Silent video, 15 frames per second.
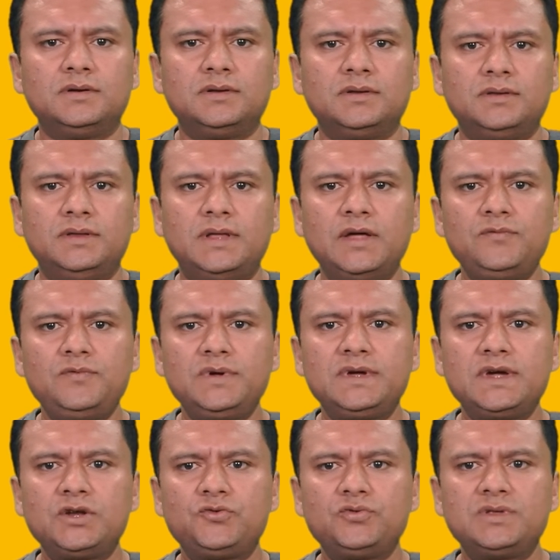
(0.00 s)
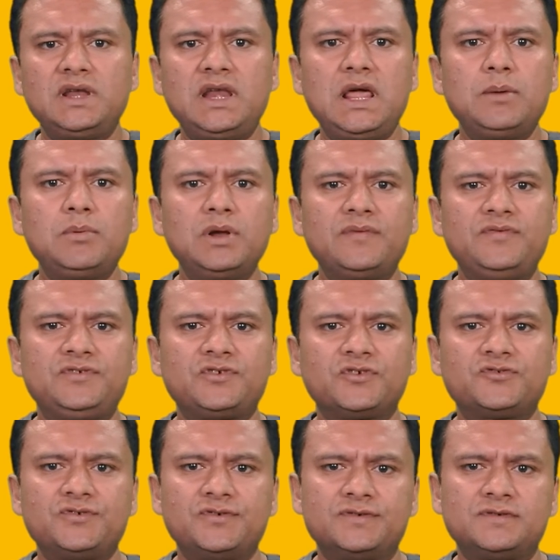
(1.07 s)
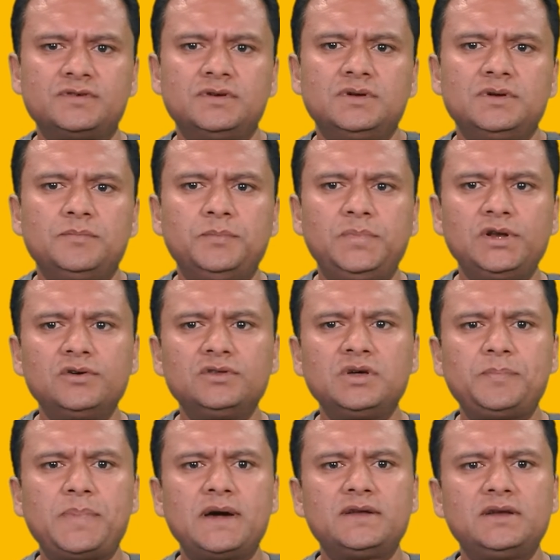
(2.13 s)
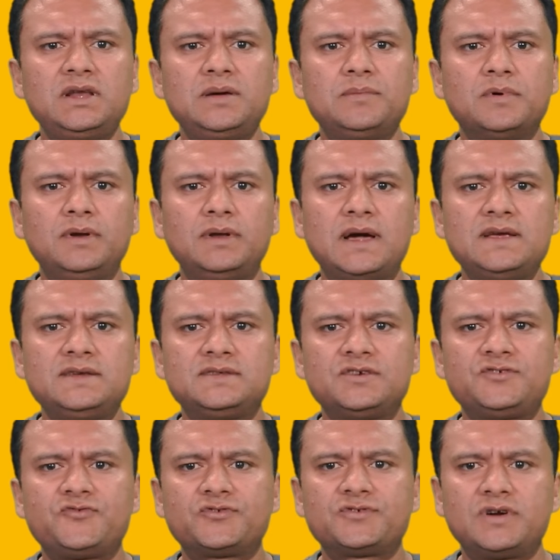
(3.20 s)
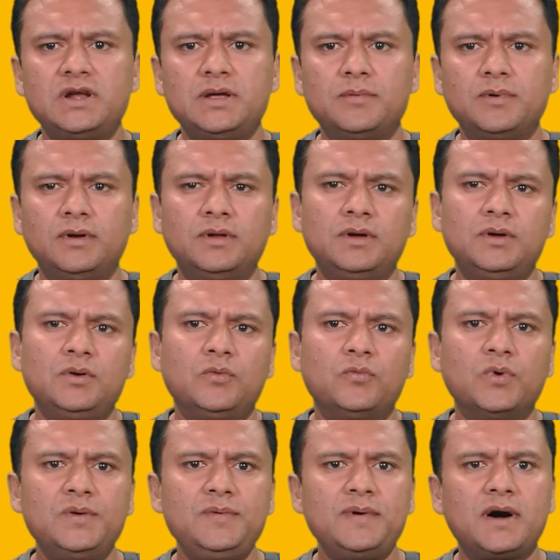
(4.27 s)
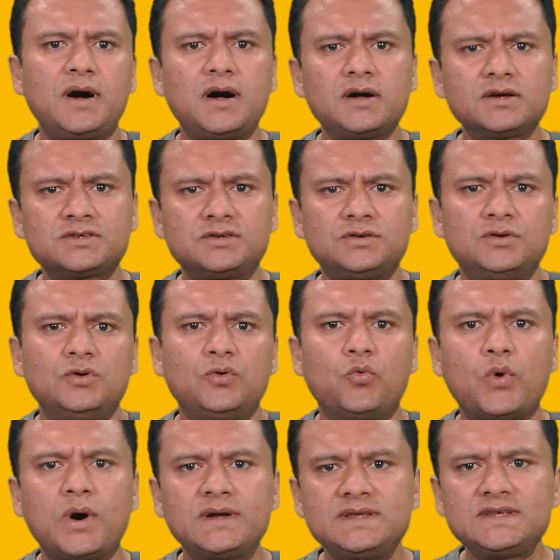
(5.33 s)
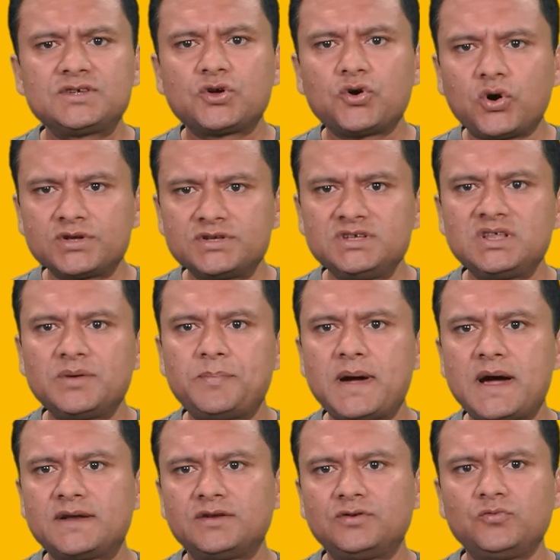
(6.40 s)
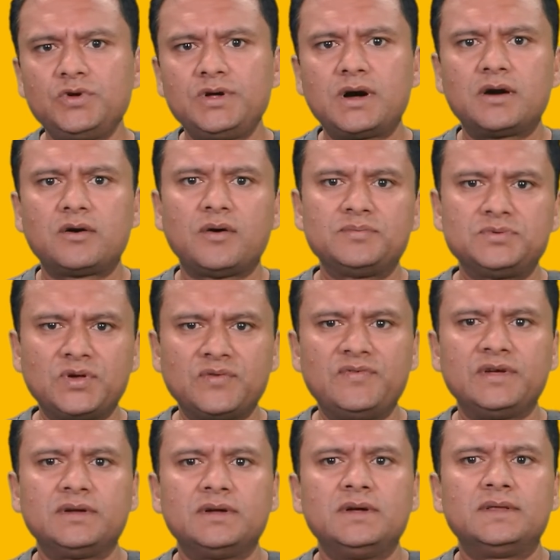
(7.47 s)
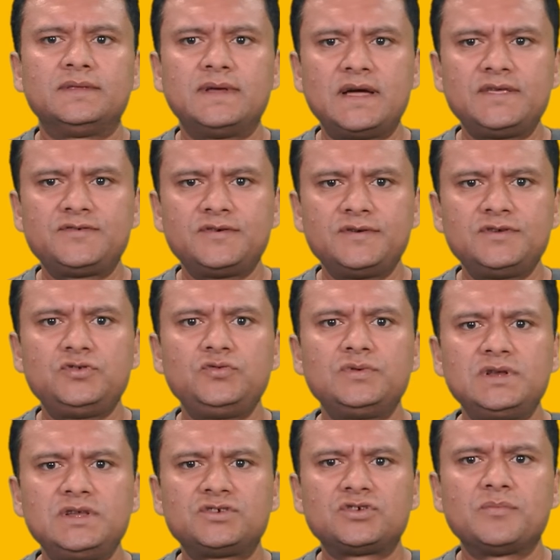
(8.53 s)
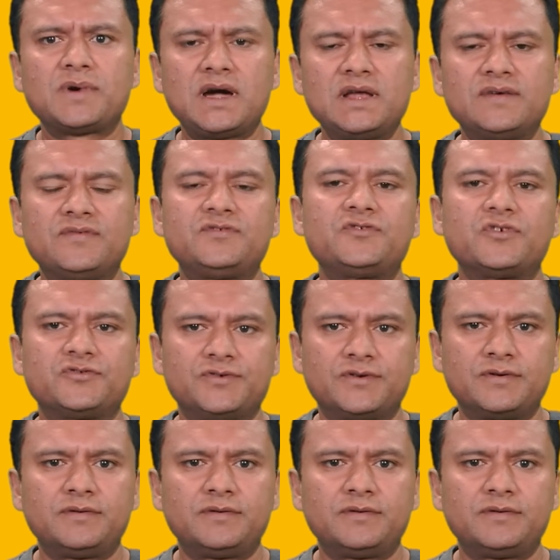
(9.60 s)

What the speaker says: Then we get to the level of structures. Below the pattern level lies the structure level. When we ask what is causing the pattern we are observing, the answer is usually some kind of structure.